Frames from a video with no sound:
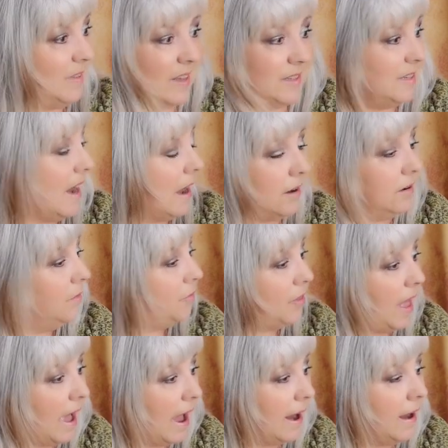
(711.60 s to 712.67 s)
that's not going to
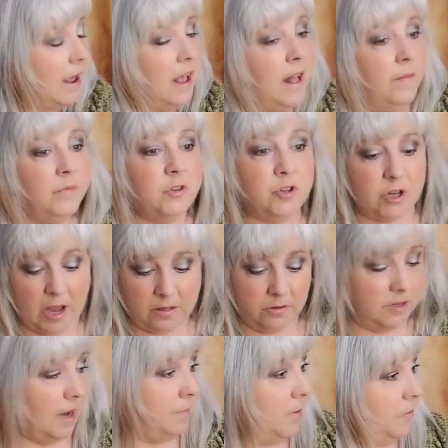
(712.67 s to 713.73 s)
fly.
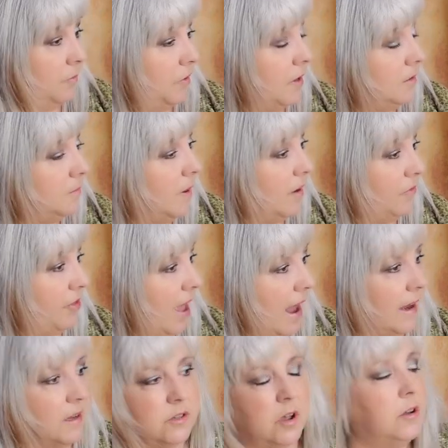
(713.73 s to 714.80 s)
Shallow depth of field may
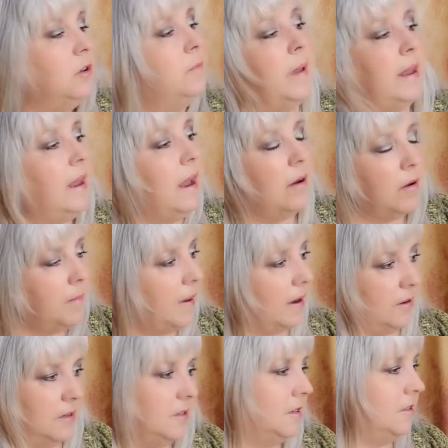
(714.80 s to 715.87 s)
fly because all you may care
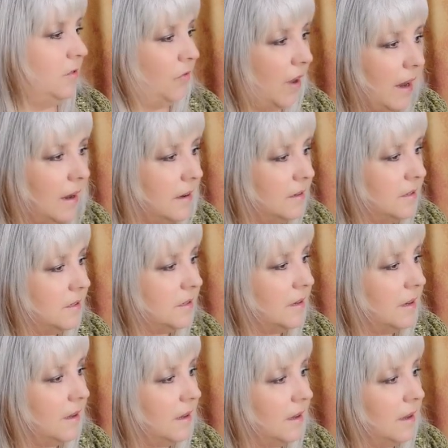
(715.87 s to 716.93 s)
about is his face